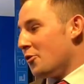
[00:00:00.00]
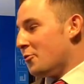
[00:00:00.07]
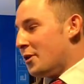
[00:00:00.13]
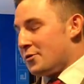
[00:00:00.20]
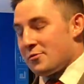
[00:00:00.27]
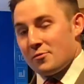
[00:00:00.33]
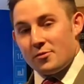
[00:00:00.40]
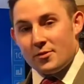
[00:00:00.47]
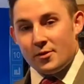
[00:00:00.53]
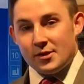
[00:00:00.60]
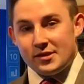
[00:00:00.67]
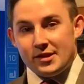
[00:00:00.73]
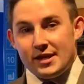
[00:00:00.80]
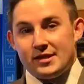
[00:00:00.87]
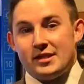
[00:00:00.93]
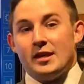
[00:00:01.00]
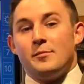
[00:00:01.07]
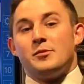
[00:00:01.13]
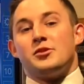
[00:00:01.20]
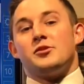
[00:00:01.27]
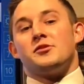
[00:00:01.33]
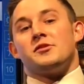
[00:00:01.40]
the way through Thursday.
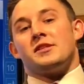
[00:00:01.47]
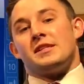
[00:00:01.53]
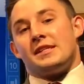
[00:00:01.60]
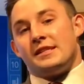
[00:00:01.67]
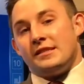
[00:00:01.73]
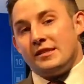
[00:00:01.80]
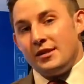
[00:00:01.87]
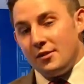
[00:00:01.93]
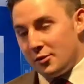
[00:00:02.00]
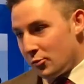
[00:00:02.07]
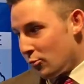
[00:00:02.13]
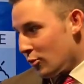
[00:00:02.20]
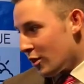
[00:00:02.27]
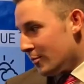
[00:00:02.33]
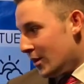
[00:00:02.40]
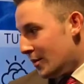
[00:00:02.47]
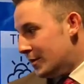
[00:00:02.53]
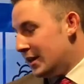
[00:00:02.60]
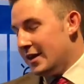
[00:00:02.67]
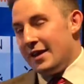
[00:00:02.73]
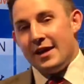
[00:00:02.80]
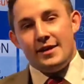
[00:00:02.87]
Temperatures are going to continue to warm up
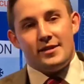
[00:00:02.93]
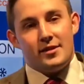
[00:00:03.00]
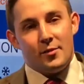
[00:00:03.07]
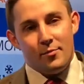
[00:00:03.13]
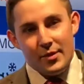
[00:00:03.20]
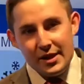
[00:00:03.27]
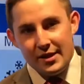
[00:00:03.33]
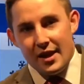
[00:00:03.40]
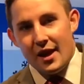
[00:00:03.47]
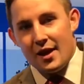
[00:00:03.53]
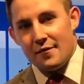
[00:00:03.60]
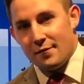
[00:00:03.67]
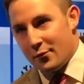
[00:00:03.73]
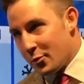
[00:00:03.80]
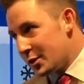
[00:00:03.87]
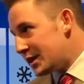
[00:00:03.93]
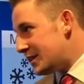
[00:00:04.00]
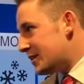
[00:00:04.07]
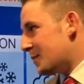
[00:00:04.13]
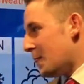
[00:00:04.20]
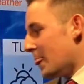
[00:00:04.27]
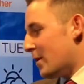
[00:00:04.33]
into the mid to high
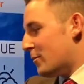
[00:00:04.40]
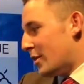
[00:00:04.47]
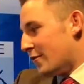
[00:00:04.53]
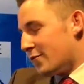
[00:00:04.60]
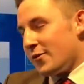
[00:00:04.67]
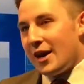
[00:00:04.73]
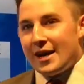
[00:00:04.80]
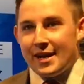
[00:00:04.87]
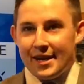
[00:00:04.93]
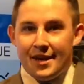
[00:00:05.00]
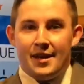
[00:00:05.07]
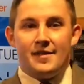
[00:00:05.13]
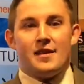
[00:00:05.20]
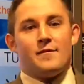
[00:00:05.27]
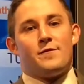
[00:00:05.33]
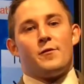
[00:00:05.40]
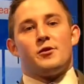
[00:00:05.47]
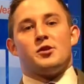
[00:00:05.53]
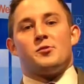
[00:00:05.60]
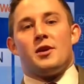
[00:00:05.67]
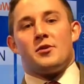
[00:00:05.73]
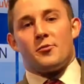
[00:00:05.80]
40s. By Friday, that
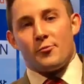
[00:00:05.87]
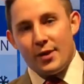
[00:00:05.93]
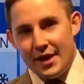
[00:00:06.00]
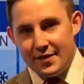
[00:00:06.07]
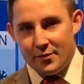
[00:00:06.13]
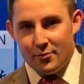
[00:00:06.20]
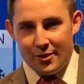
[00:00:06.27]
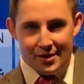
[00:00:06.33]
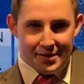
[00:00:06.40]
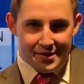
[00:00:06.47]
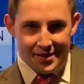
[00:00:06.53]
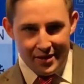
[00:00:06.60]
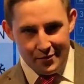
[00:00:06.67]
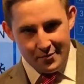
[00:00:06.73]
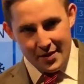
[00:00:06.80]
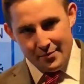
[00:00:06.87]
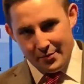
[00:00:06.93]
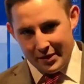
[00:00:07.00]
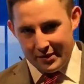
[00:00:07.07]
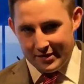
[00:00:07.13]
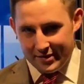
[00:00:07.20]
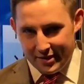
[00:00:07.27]
first round of rain that we're going to see from that
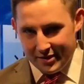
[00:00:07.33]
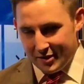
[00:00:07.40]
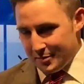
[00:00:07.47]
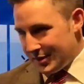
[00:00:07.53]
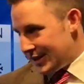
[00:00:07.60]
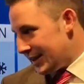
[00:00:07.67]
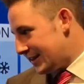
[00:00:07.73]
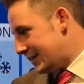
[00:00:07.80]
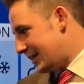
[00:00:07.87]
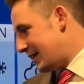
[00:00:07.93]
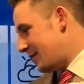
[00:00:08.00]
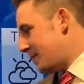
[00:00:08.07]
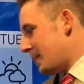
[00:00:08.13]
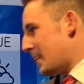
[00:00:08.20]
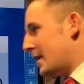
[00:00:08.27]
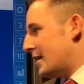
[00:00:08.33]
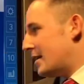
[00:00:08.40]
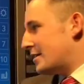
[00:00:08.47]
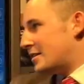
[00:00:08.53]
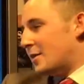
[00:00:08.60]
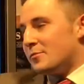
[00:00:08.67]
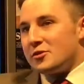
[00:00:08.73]
big system kicks in.
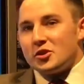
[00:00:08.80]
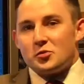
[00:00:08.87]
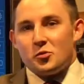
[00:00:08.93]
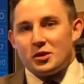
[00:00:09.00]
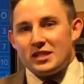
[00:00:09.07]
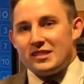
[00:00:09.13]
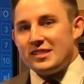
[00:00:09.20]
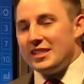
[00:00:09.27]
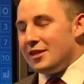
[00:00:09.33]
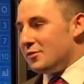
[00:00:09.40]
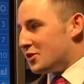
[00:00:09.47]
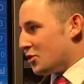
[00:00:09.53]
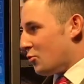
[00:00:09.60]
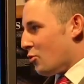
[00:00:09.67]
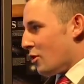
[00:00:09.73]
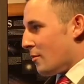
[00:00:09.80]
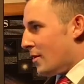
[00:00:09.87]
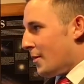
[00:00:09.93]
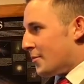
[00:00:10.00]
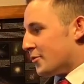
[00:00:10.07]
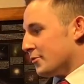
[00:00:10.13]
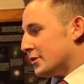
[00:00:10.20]
Temperatures will continue to warm
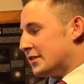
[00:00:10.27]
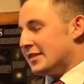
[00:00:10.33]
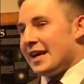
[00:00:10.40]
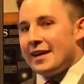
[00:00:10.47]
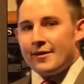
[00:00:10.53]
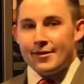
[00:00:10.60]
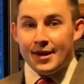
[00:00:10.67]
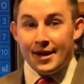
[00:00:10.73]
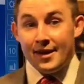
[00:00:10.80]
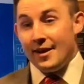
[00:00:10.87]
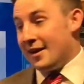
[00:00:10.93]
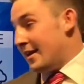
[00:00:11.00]
up through Saturday,